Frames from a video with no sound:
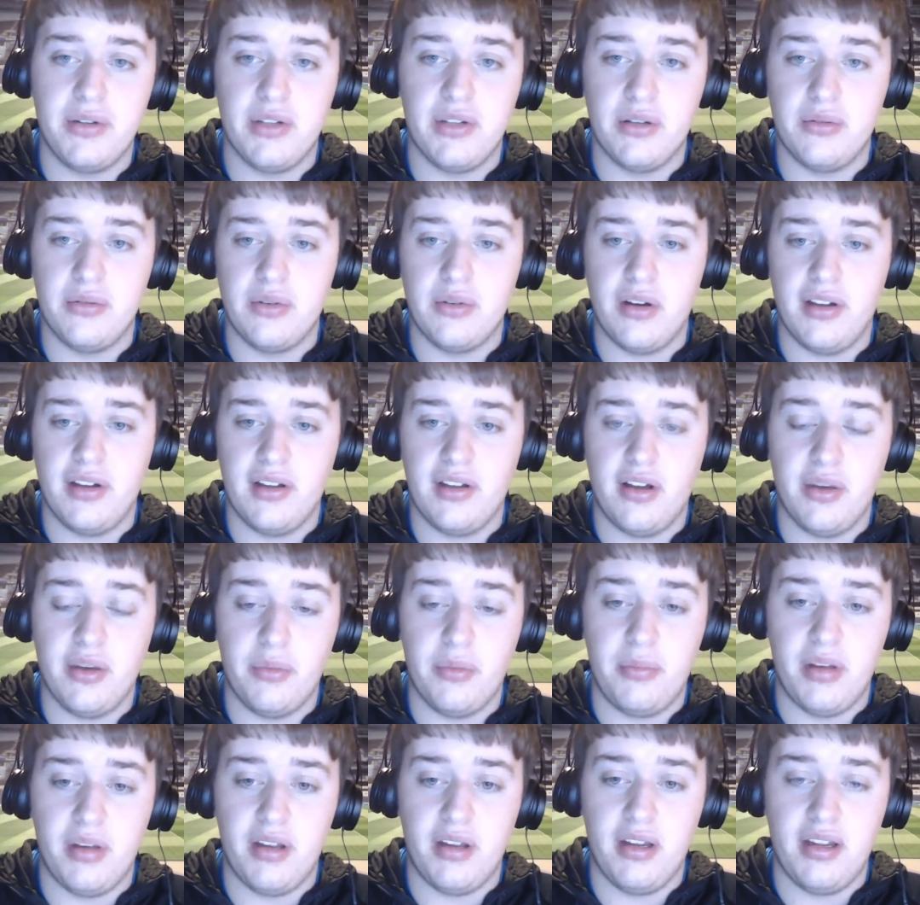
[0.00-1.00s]
So I, I
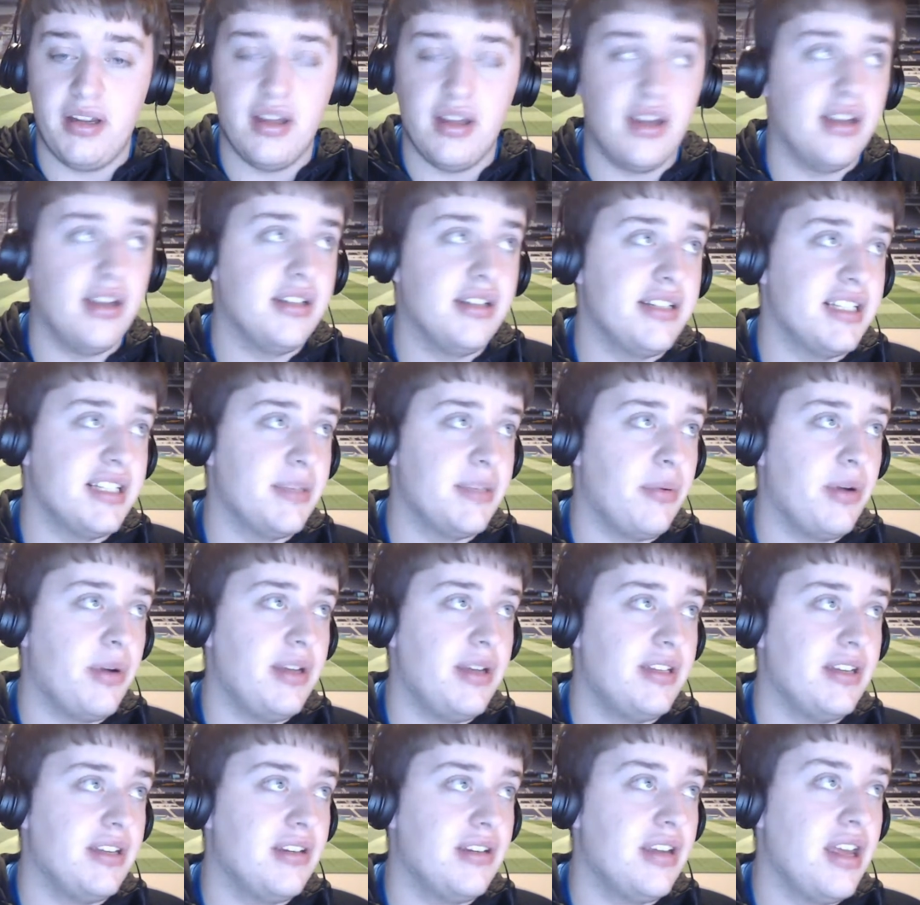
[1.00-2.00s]
would be uh,
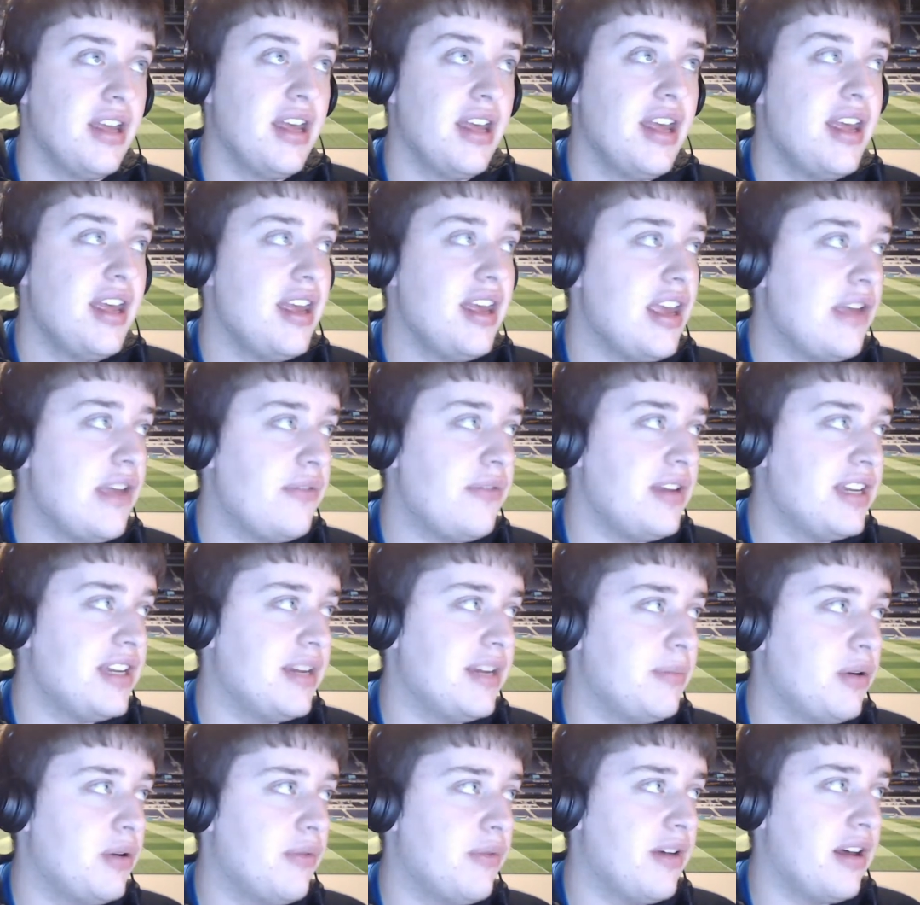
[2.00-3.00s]
disappointed if he
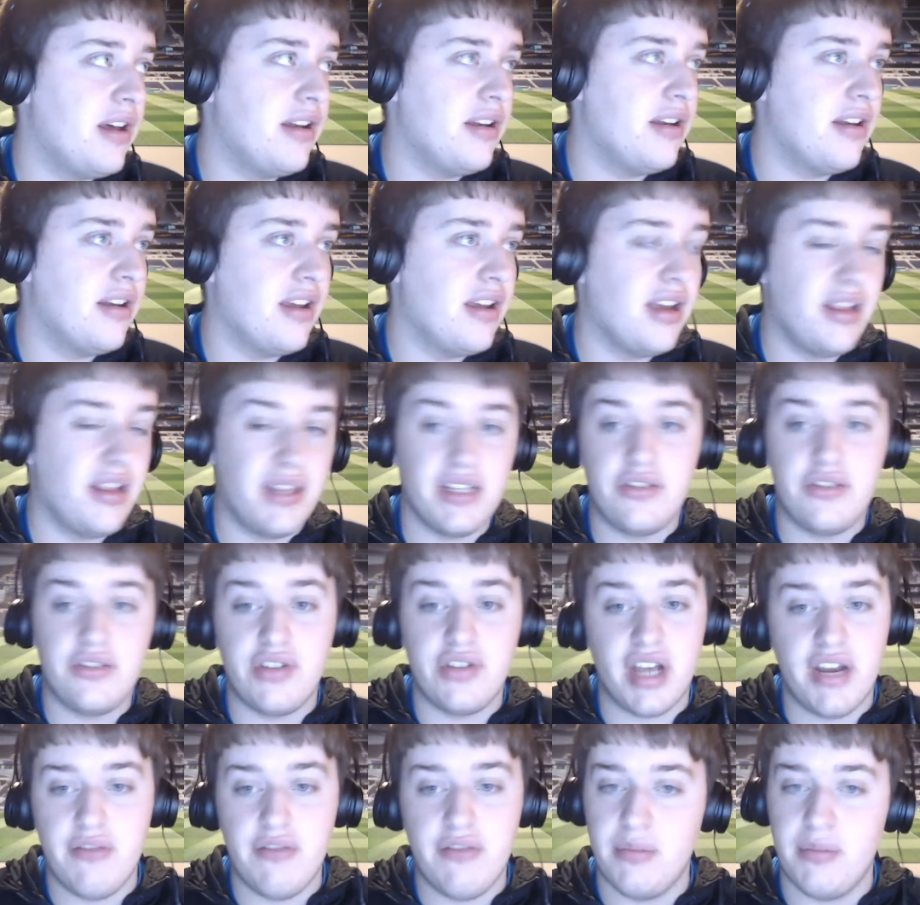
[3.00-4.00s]
did move on uh, this
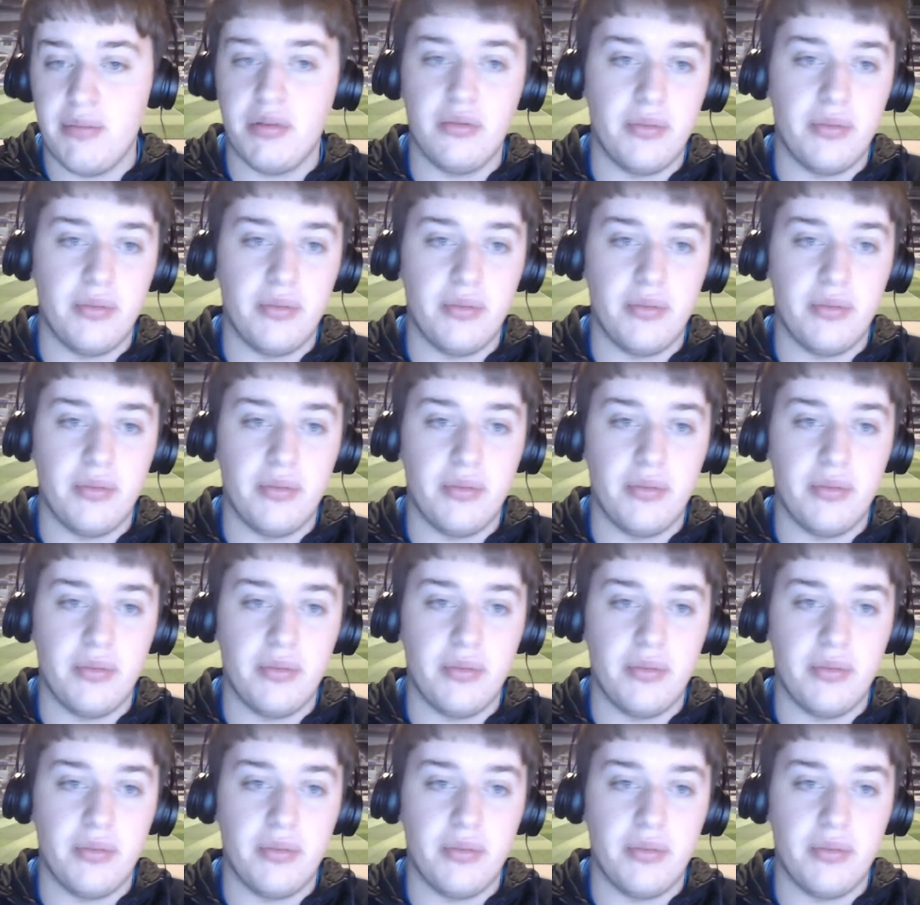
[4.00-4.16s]
January.